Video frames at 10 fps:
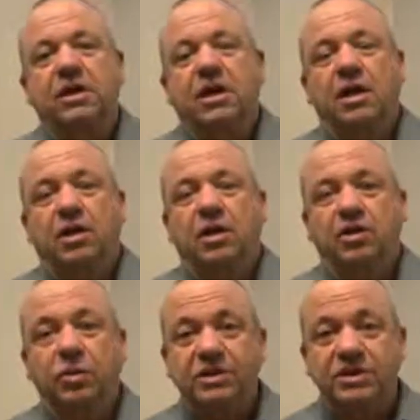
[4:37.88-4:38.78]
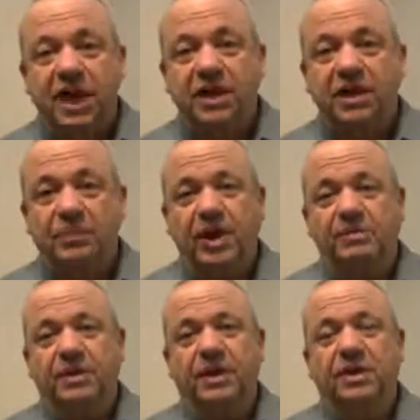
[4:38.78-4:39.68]
although it's not in the
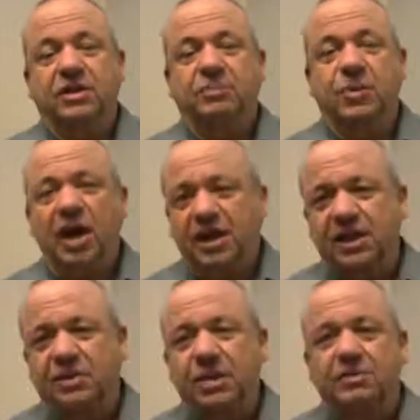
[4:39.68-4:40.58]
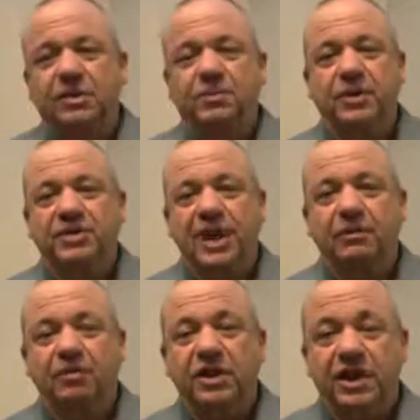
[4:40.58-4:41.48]
public, it's partly in the public, but it's not
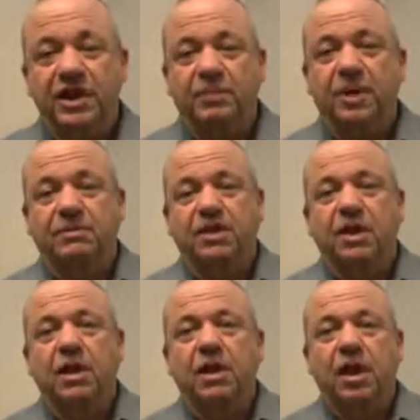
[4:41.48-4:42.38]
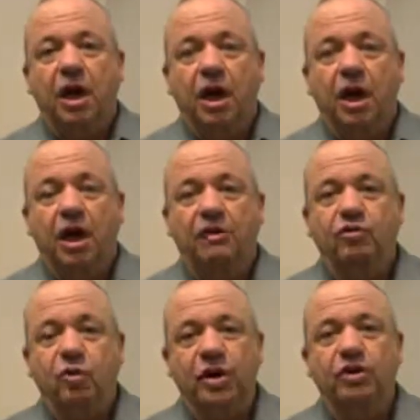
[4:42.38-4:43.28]
really in the public, of
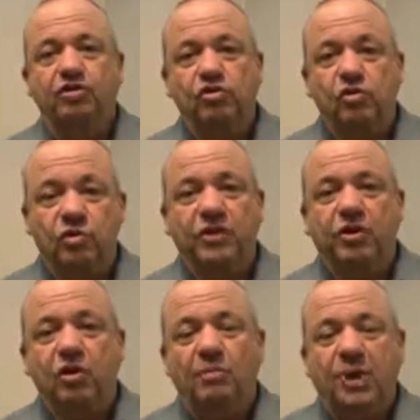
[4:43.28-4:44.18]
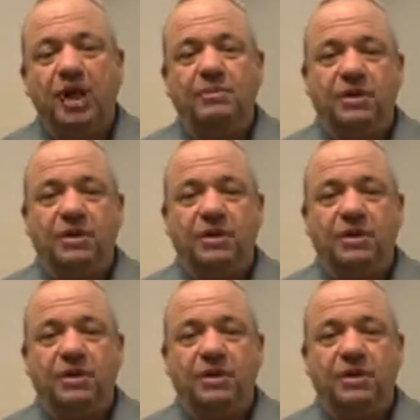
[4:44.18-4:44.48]
what do you do with Obama,